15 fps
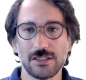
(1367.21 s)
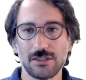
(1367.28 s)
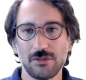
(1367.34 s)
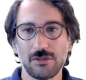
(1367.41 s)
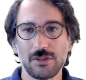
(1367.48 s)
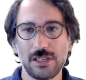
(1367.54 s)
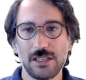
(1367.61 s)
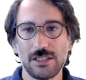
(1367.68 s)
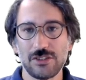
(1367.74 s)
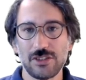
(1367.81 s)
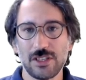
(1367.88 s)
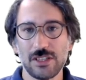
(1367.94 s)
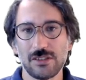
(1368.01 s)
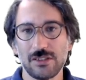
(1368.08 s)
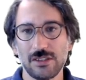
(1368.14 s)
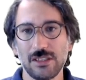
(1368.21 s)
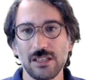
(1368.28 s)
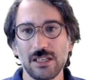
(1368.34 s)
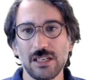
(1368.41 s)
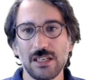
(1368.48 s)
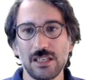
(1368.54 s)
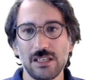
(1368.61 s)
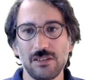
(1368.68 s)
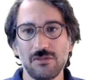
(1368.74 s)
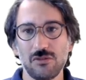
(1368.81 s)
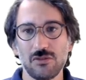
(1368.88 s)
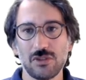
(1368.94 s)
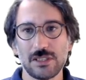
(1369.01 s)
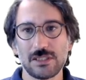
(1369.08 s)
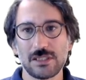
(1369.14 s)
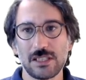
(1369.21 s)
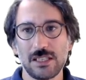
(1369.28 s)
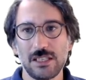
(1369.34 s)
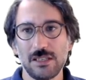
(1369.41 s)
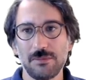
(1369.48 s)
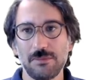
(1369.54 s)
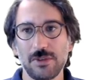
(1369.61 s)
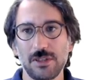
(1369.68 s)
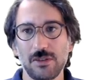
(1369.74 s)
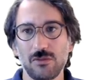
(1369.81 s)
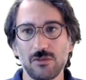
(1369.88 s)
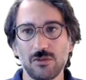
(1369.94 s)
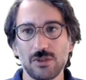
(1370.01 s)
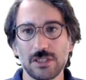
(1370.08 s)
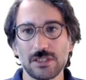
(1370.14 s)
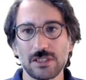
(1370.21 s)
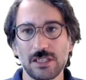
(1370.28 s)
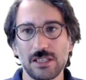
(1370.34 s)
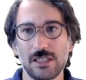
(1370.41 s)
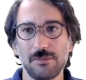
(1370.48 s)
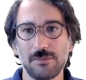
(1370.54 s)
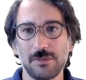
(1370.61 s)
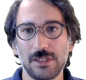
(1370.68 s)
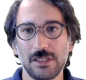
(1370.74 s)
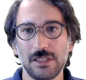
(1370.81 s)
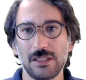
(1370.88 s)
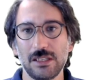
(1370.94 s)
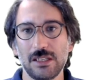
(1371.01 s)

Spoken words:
Okay, in general, if you just keep the